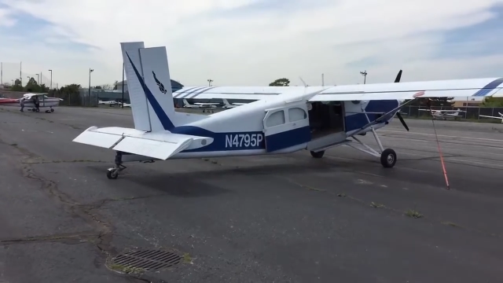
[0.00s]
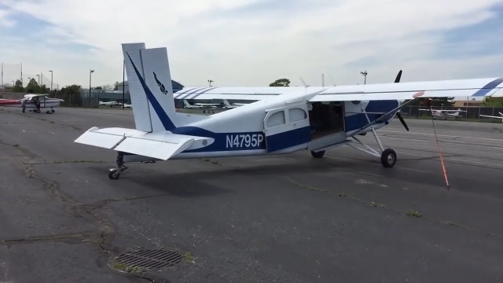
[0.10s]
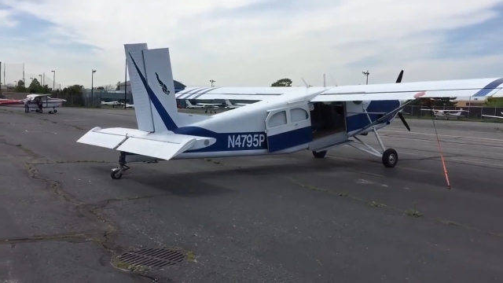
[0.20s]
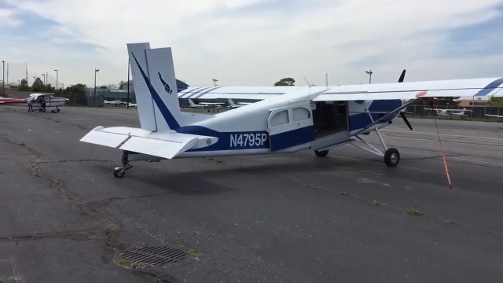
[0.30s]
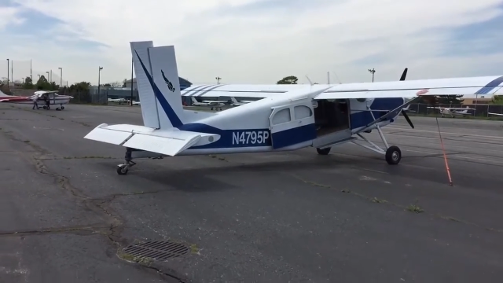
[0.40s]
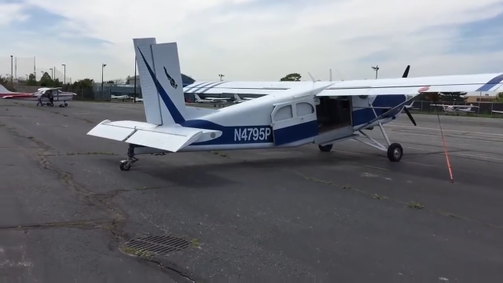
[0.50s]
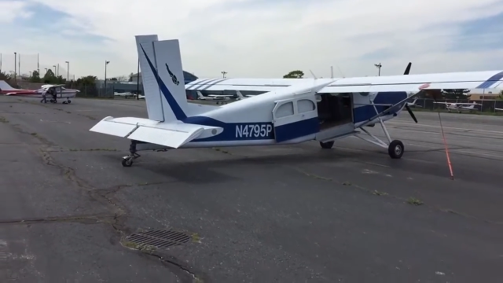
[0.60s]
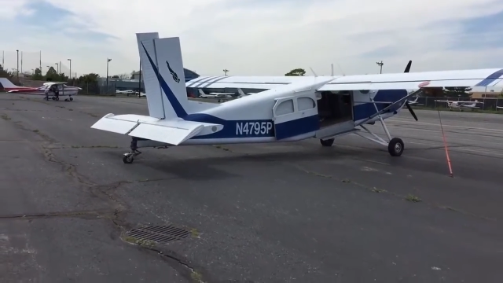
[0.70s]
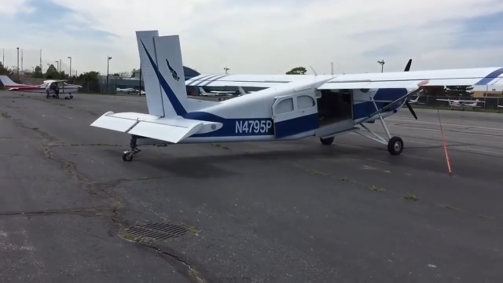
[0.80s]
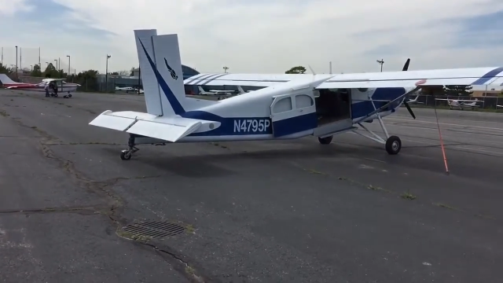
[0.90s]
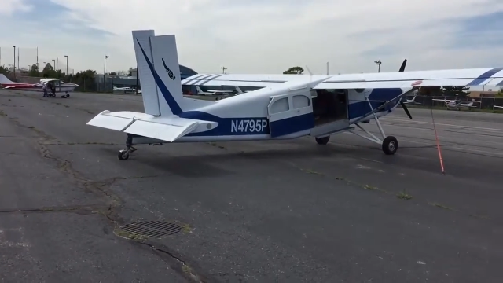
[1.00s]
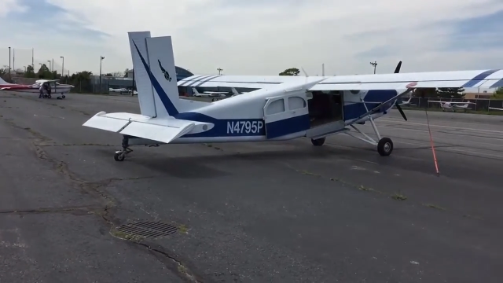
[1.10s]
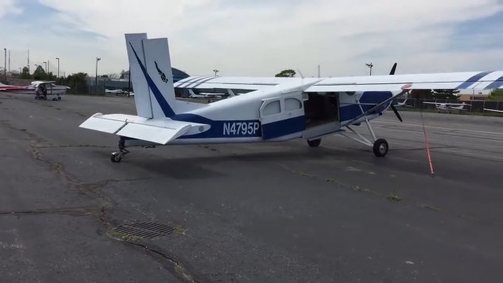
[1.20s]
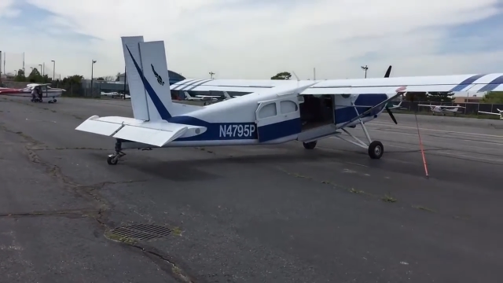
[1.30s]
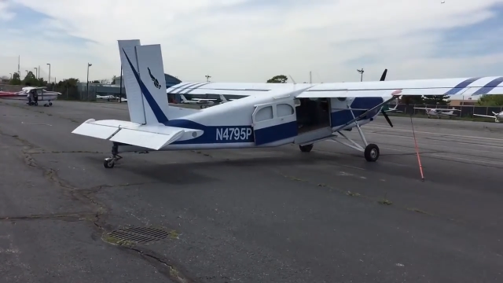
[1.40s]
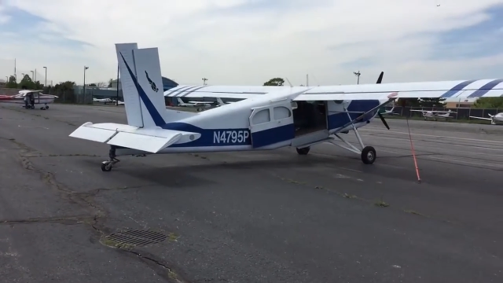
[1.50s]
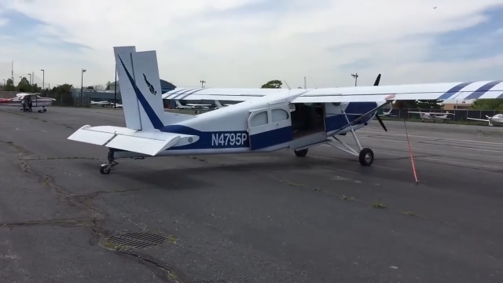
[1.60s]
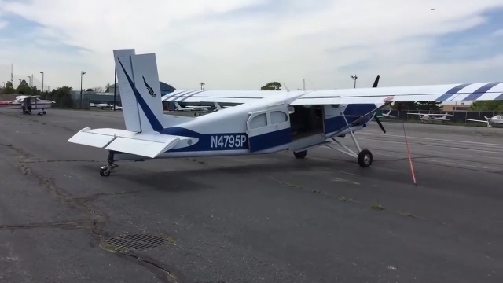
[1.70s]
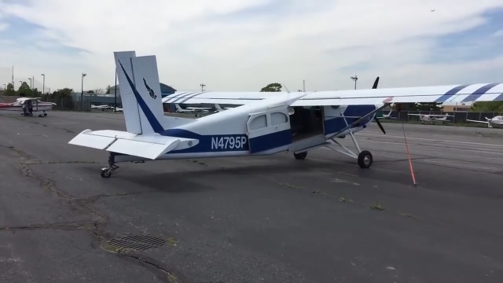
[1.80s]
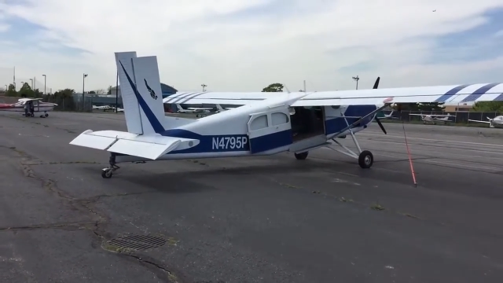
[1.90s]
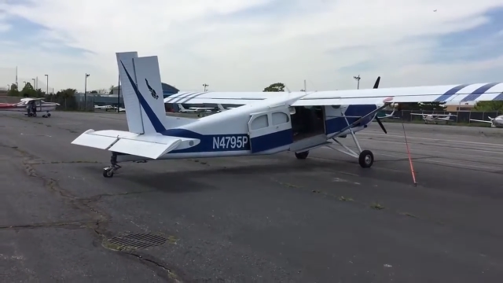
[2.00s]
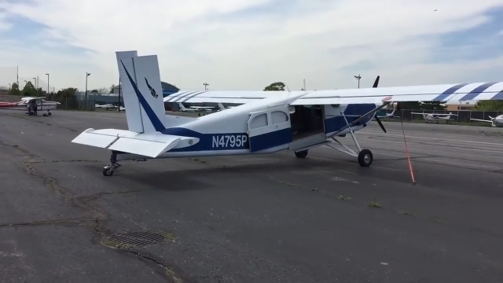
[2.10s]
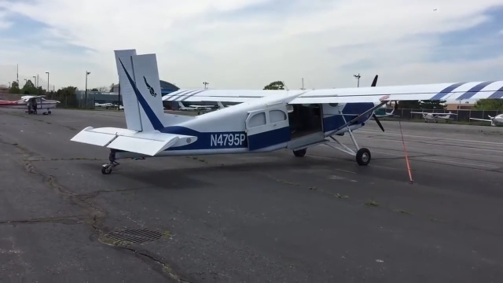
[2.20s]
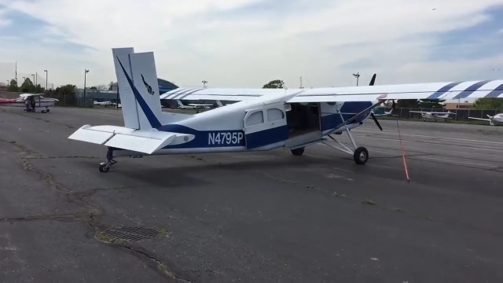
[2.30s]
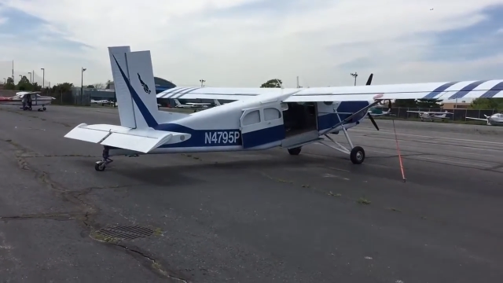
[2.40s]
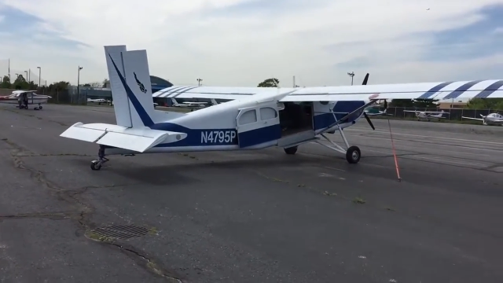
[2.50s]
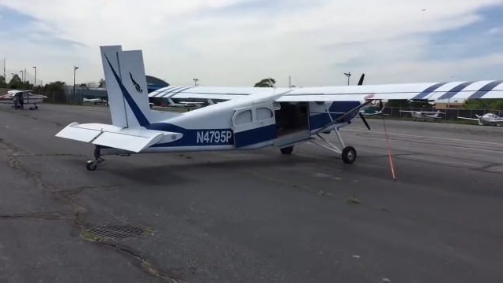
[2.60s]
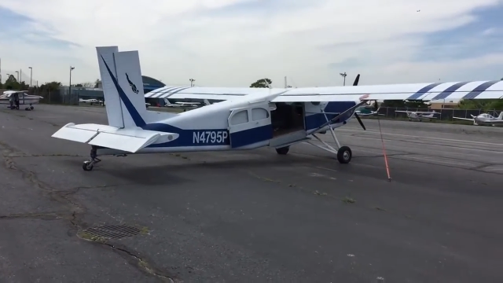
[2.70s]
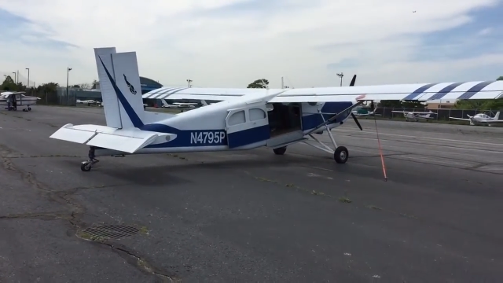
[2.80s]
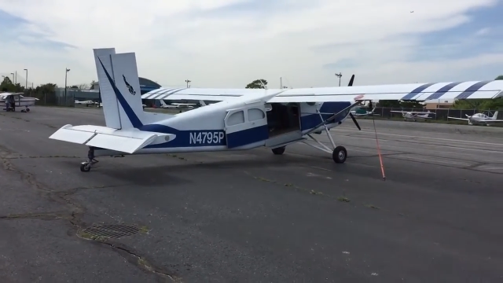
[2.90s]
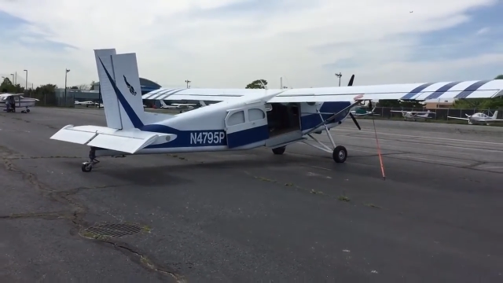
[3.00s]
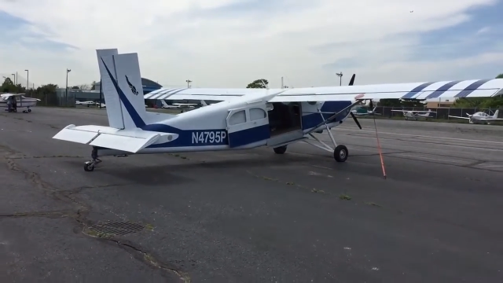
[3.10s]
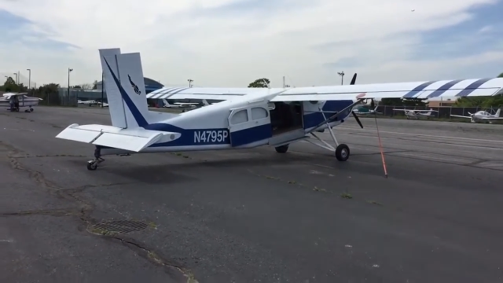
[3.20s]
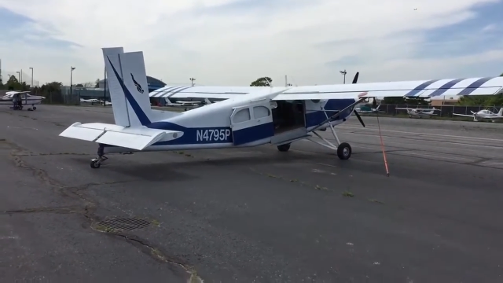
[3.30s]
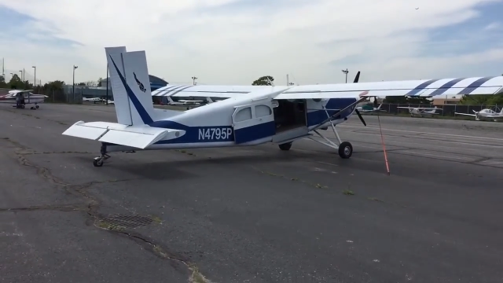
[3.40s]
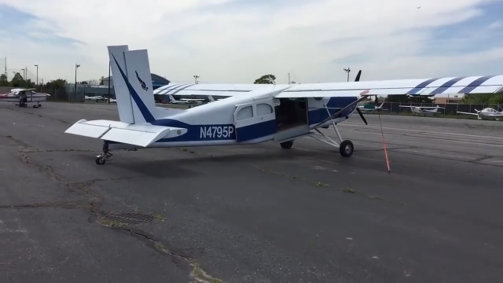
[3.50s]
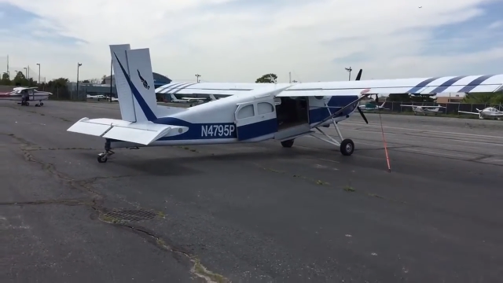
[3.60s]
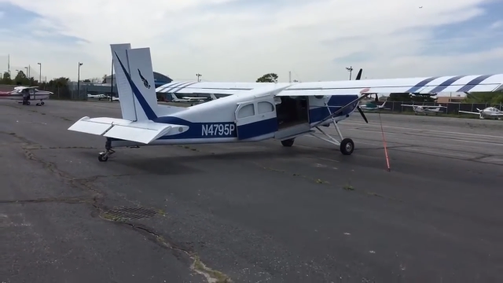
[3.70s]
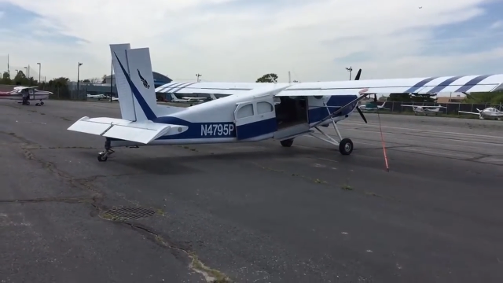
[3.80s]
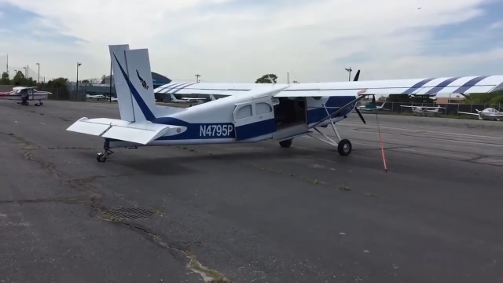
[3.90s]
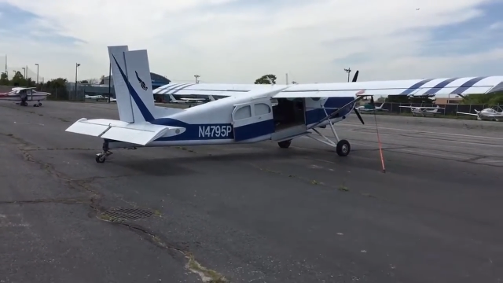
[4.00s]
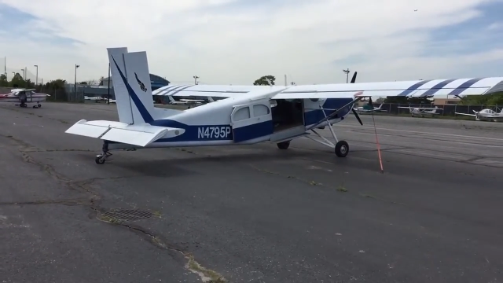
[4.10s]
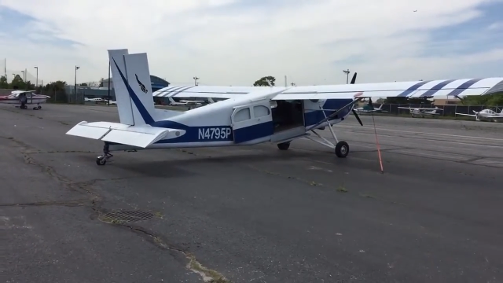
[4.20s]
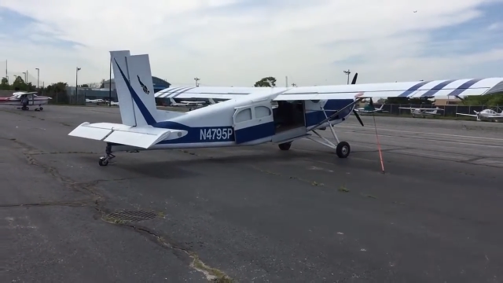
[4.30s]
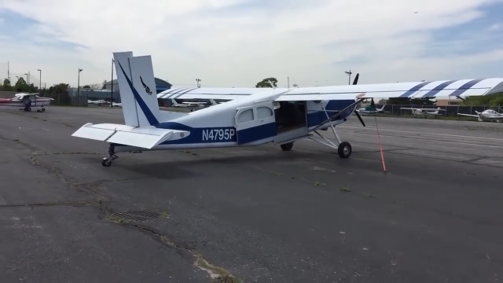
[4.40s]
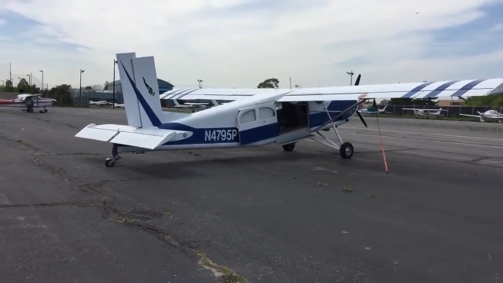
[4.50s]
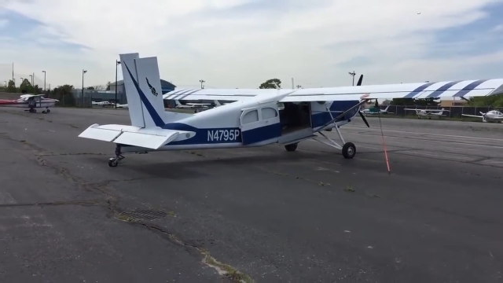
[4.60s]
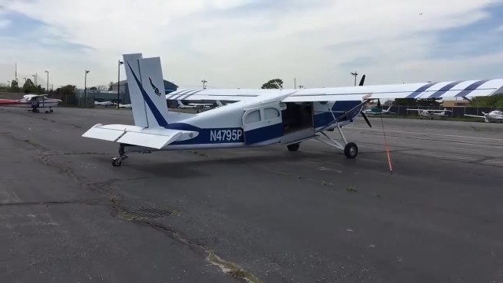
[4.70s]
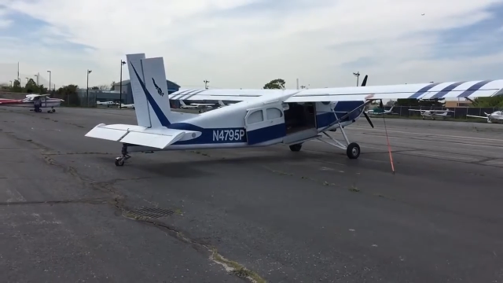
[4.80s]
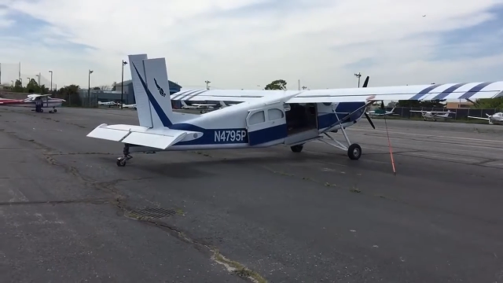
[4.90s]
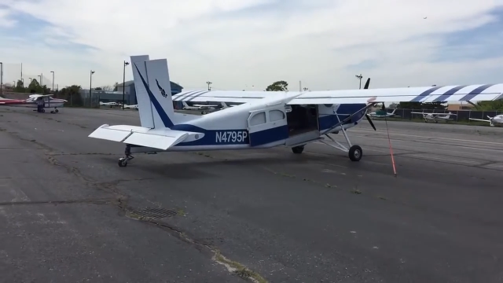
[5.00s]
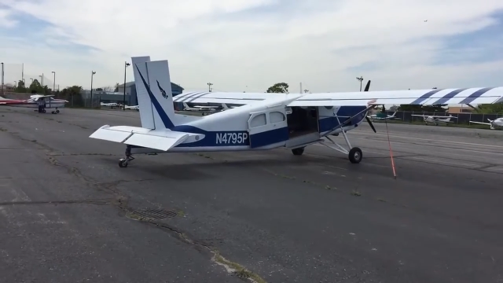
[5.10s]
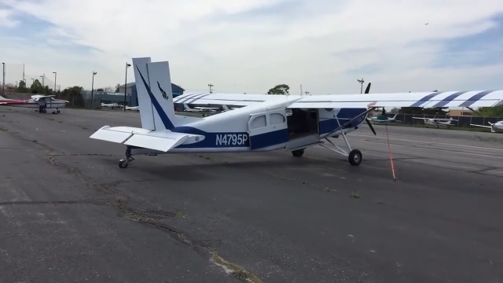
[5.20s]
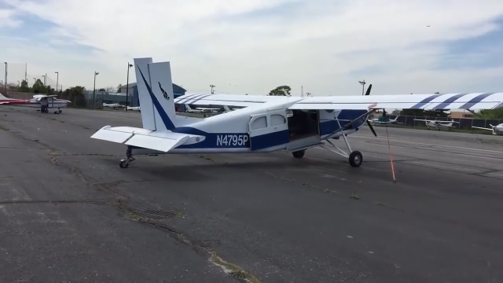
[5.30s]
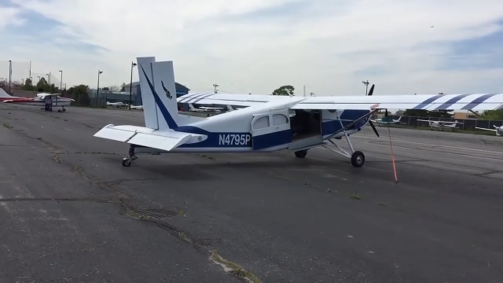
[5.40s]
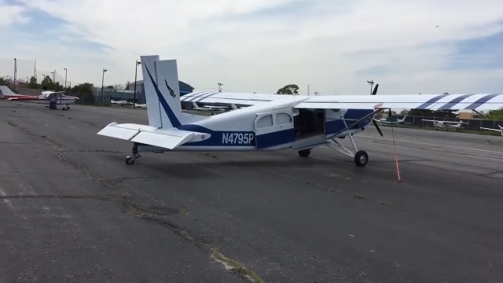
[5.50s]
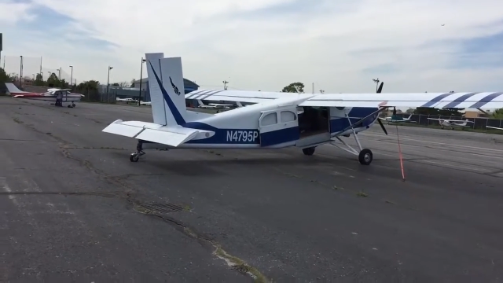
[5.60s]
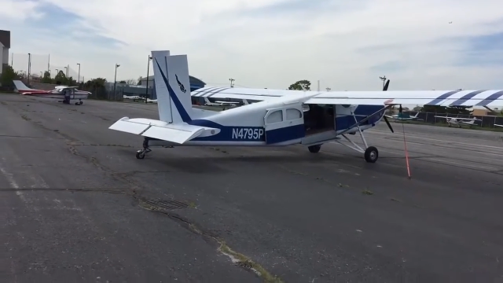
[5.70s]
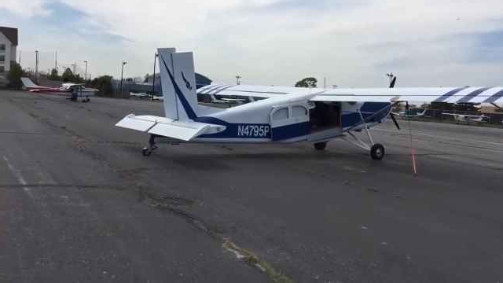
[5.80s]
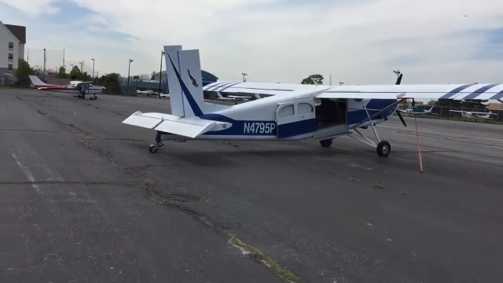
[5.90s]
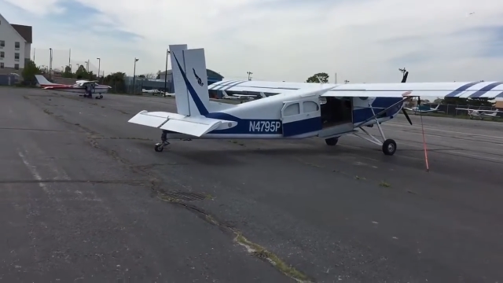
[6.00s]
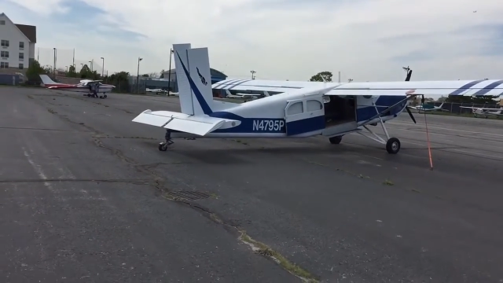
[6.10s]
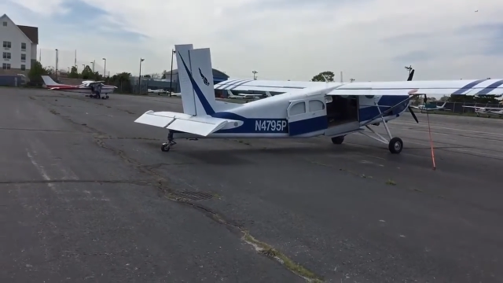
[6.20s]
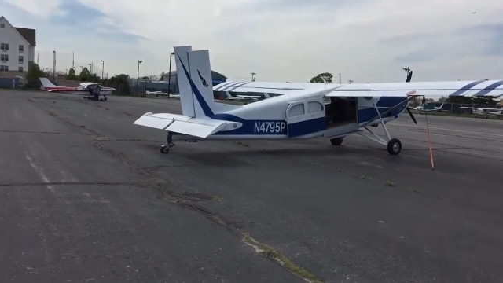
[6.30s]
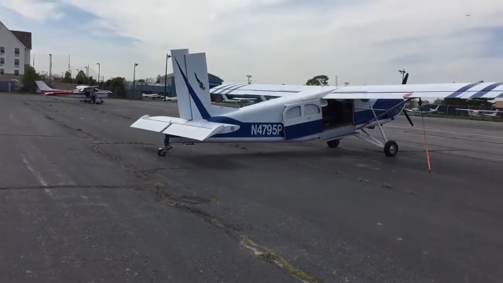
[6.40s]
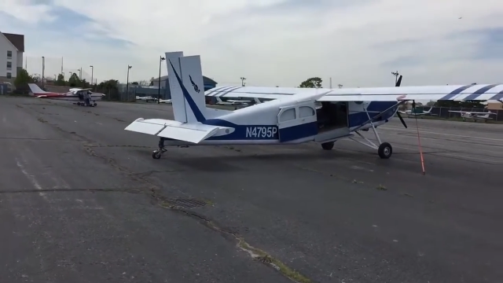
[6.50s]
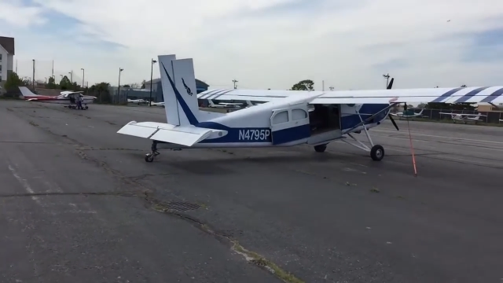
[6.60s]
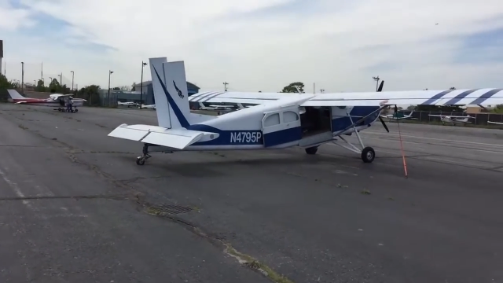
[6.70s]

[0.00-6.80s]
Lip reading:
(no speaker visible)